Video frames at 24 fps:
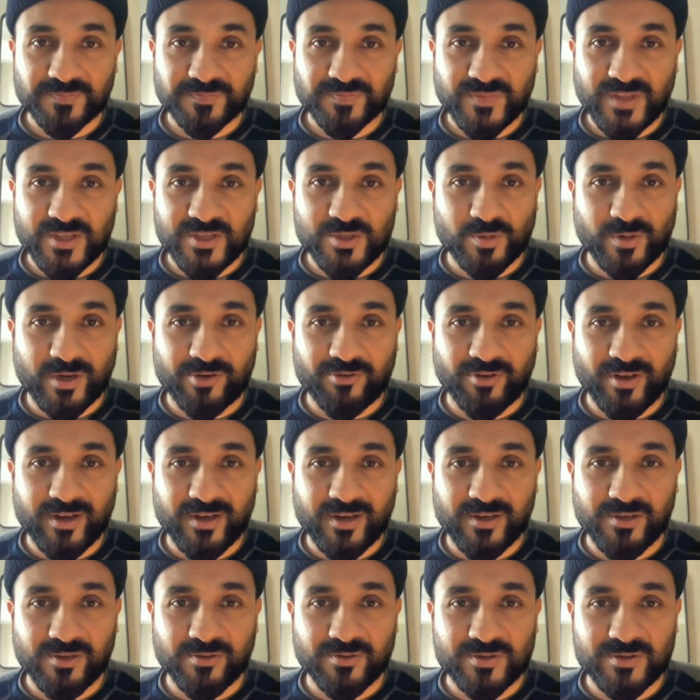That's what I try to
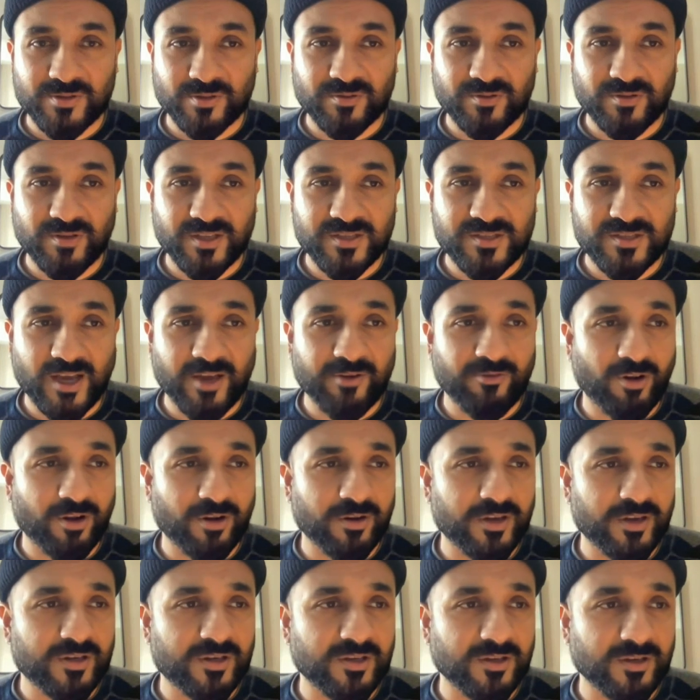do. So it's
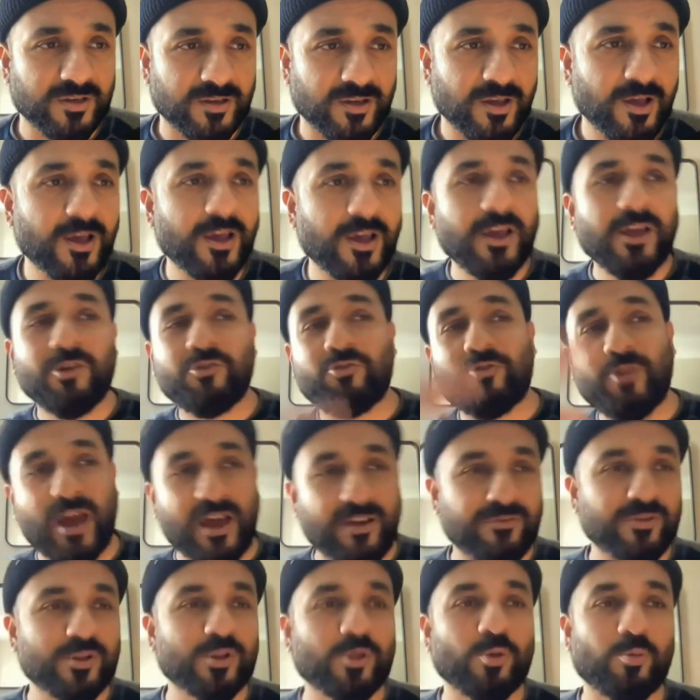ironic to
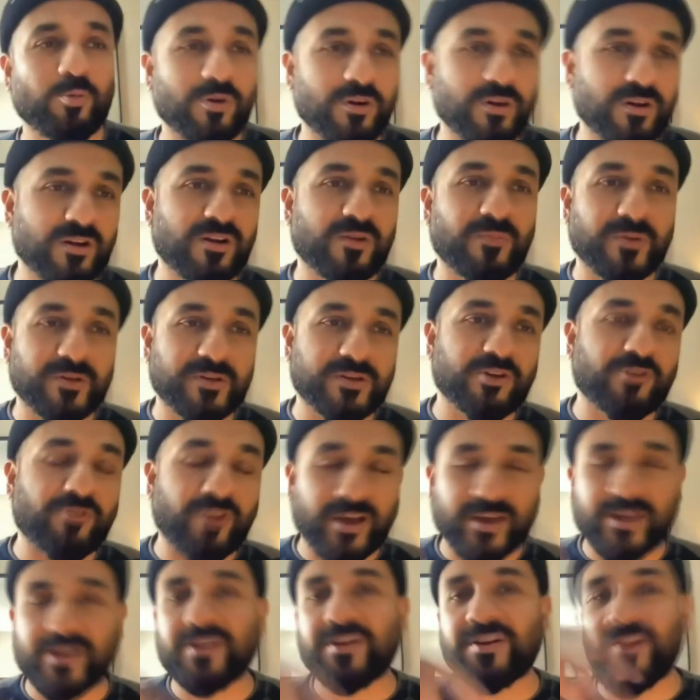travel the world, but to
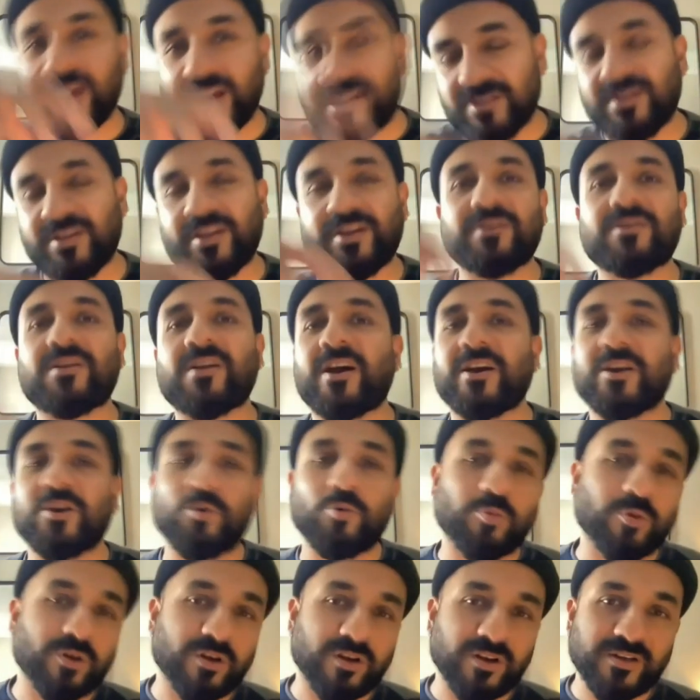try and take the entire
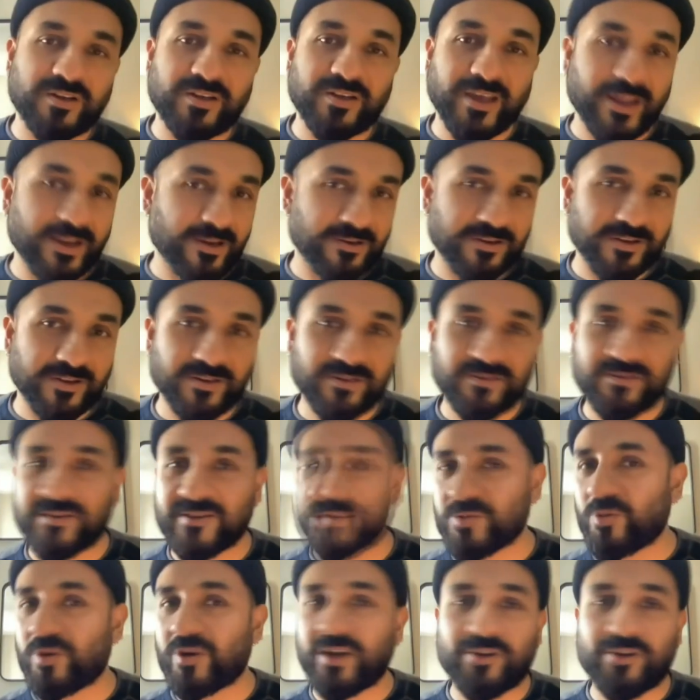world to India is what I